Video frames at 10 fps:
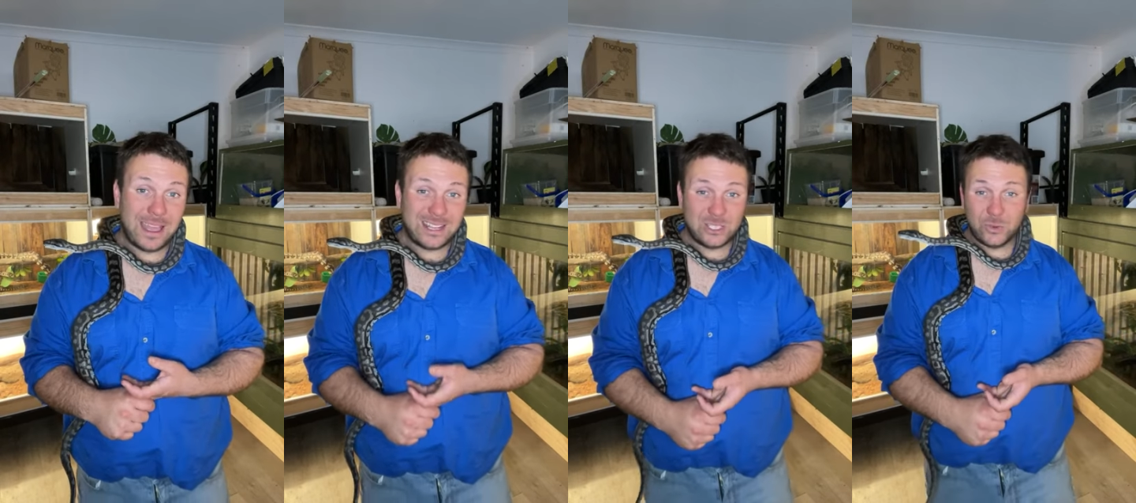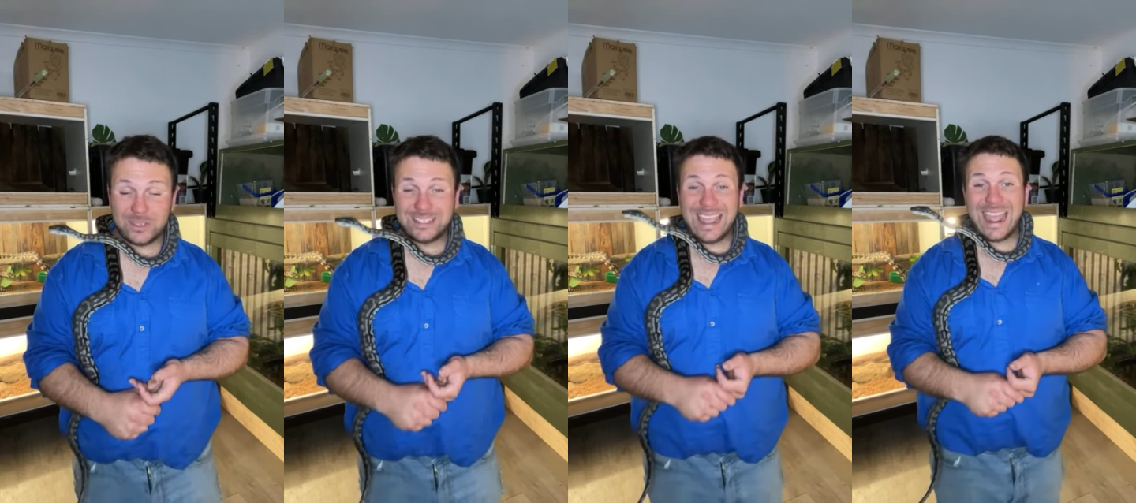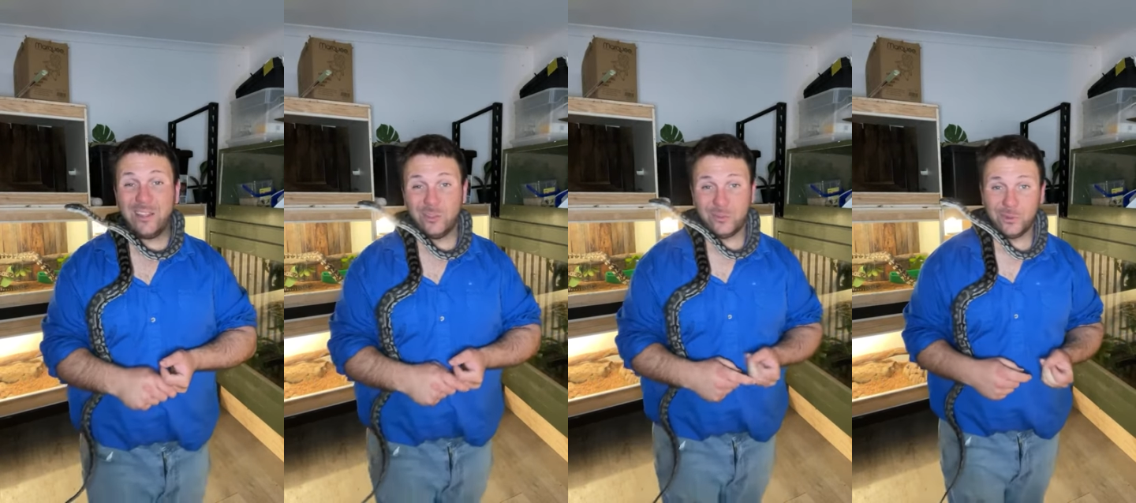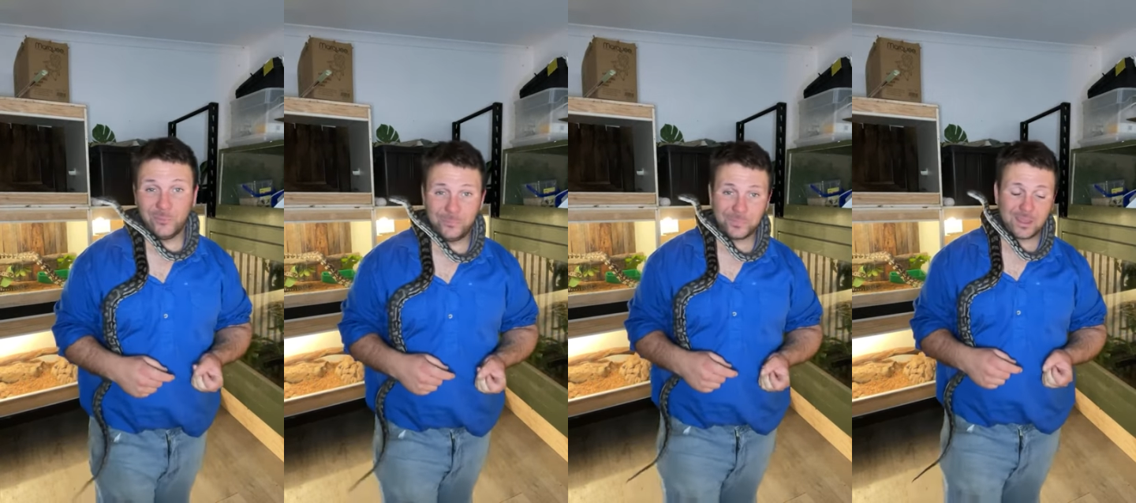at a zoo in Townsville.
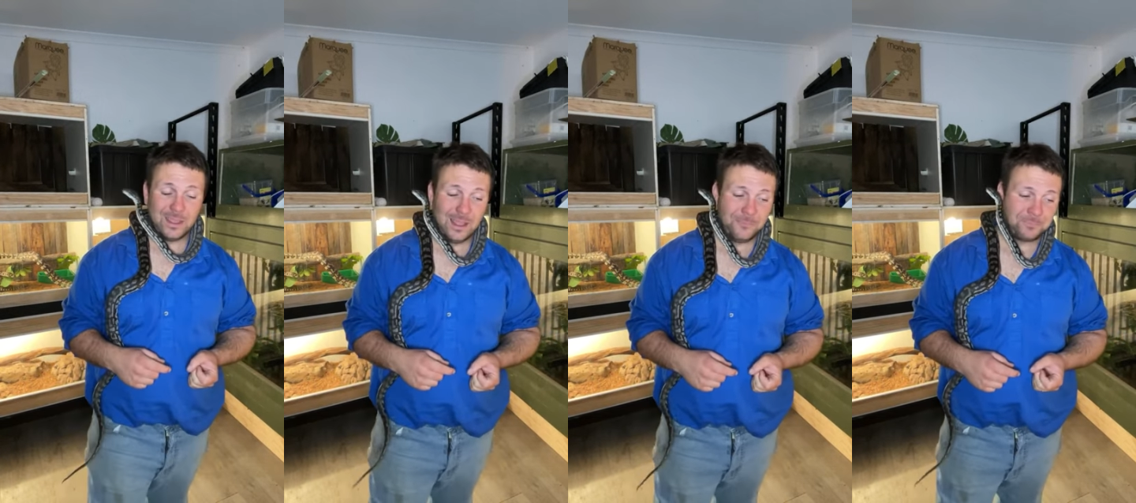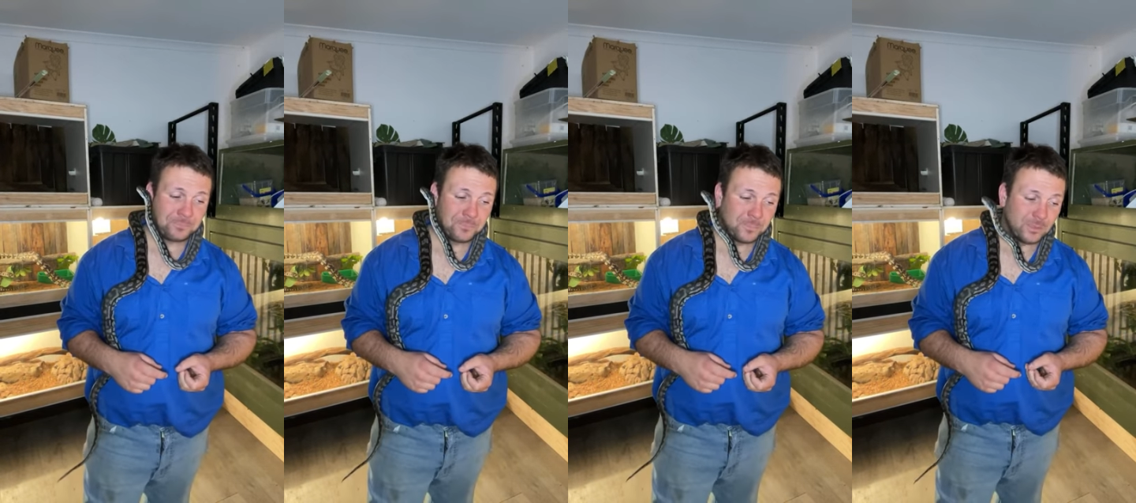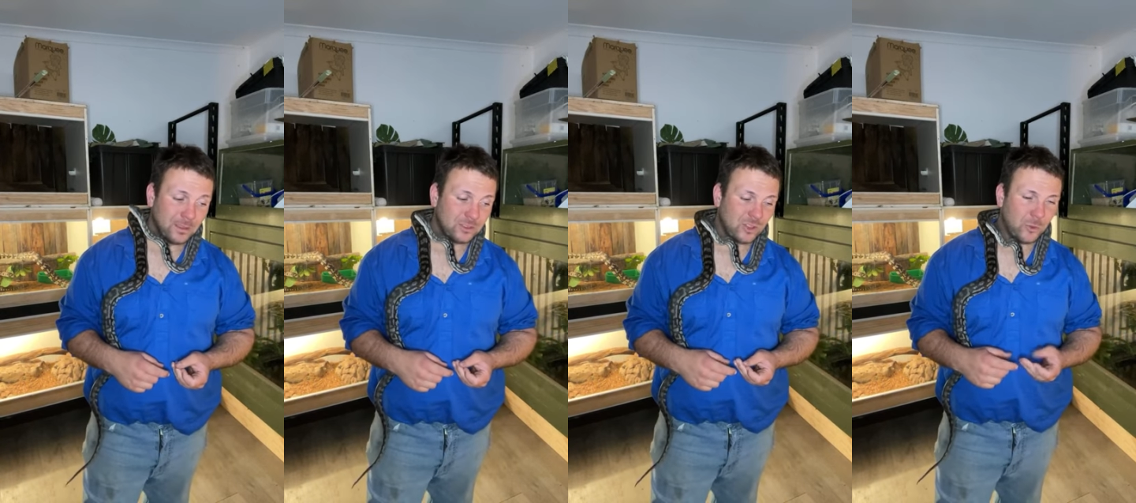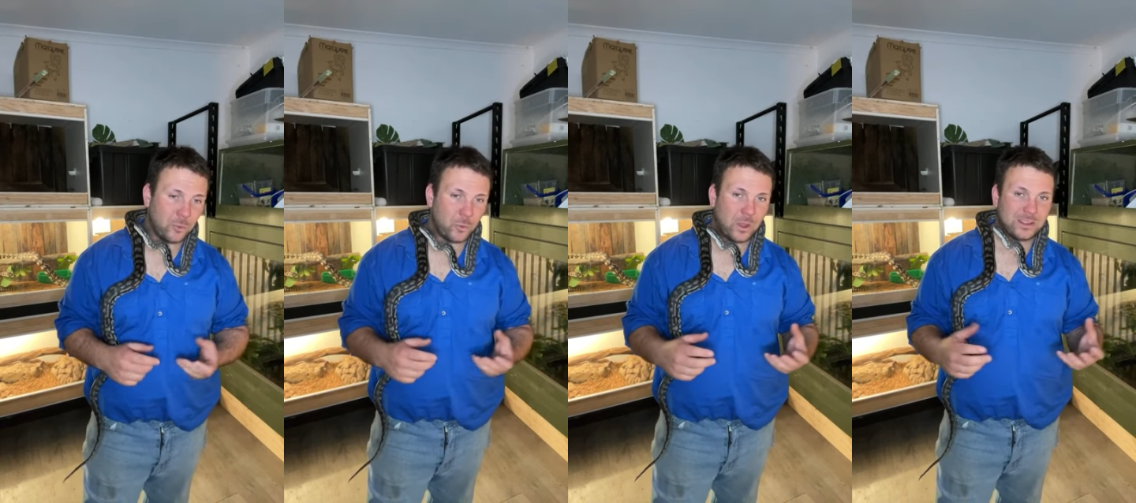
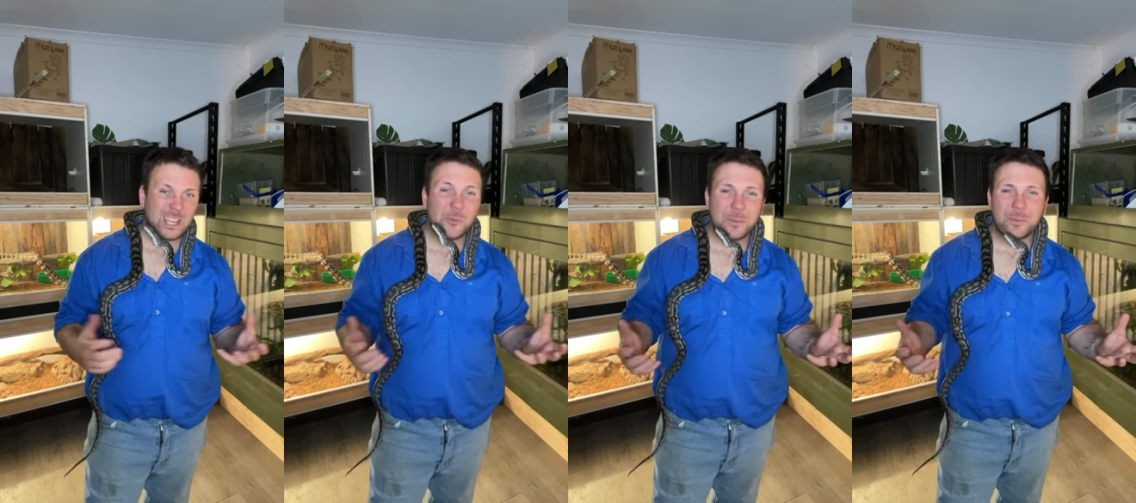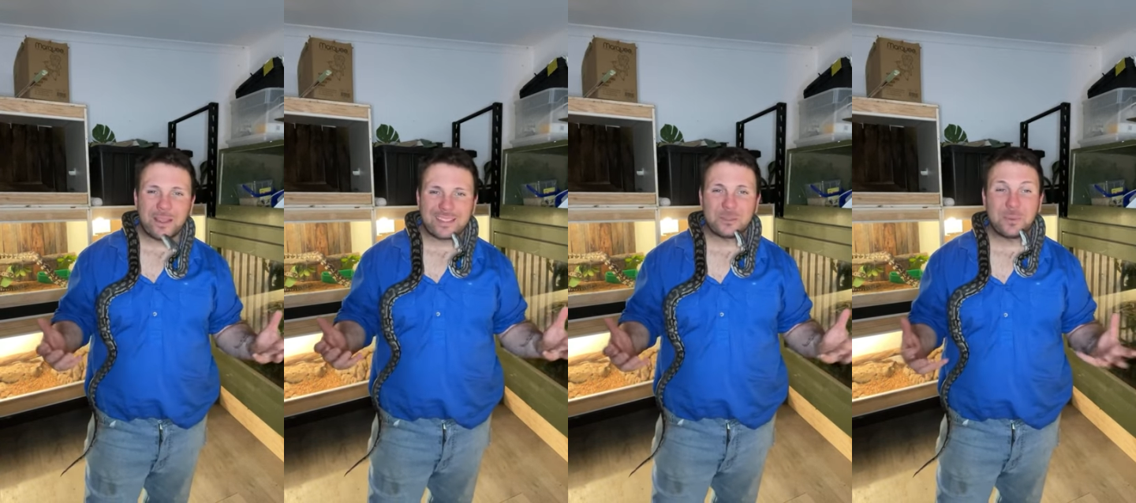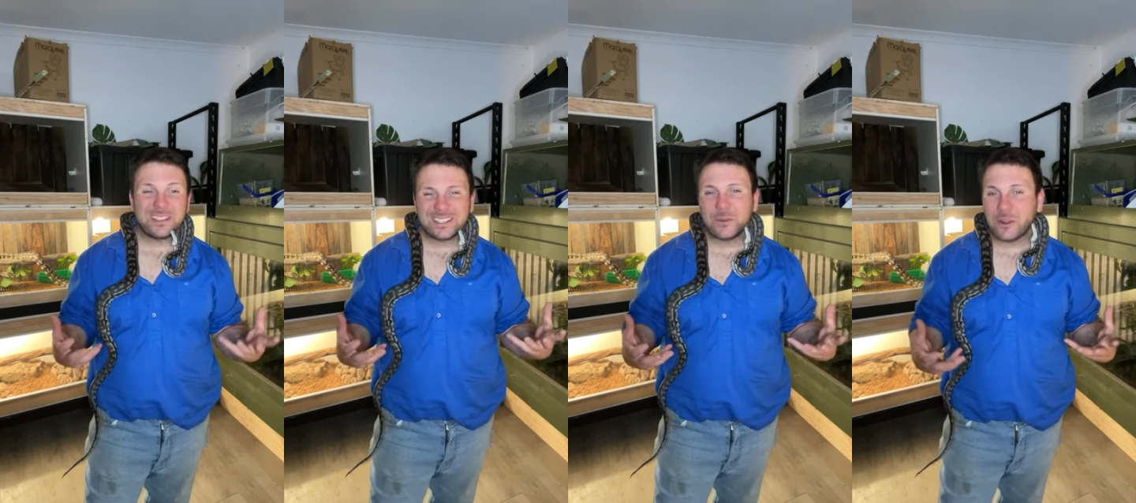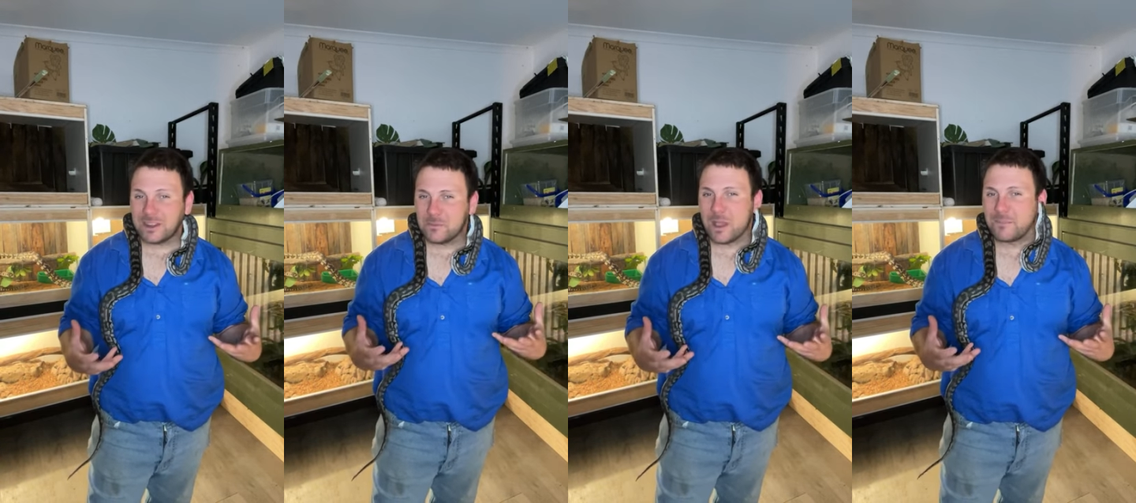So I tell people like that's basically where I
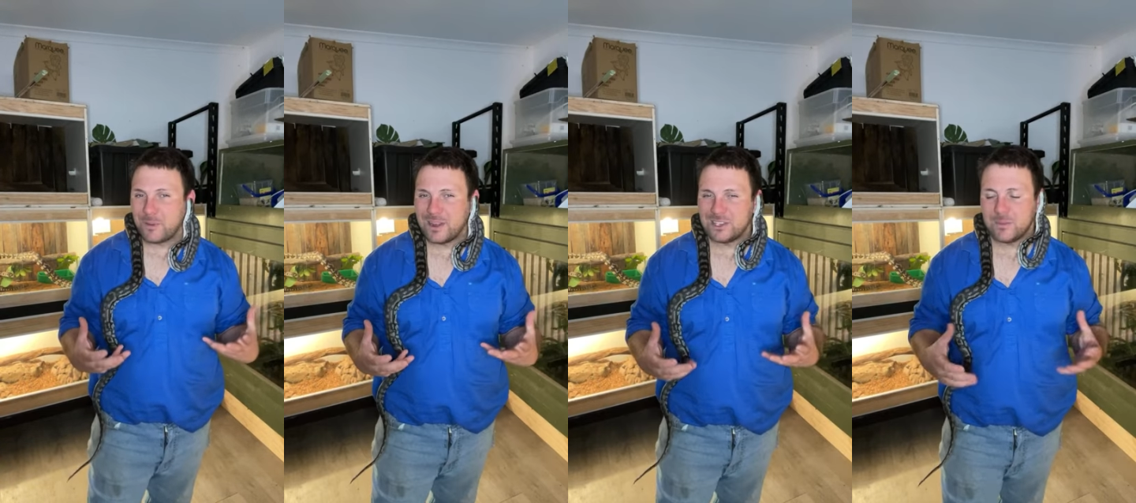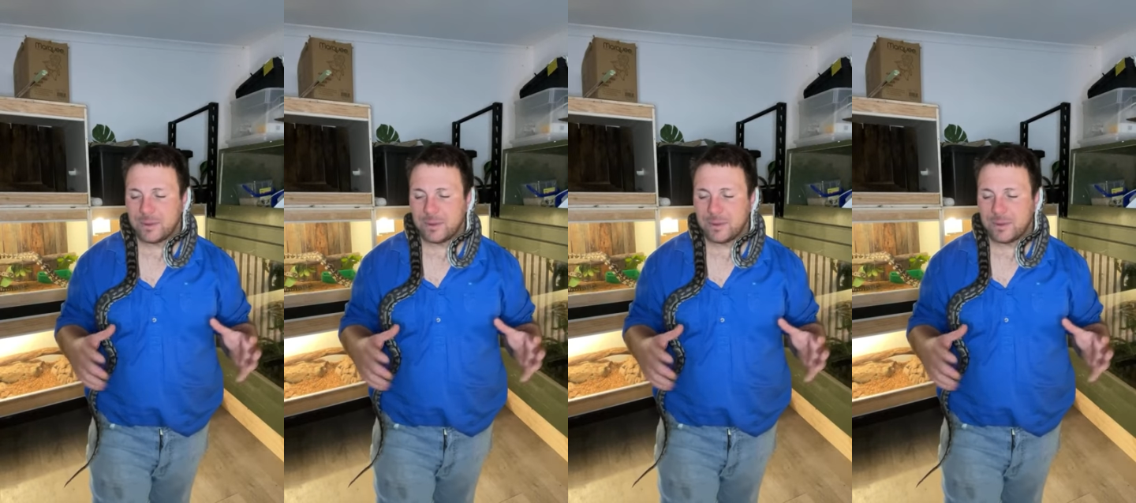did my apprenticeship.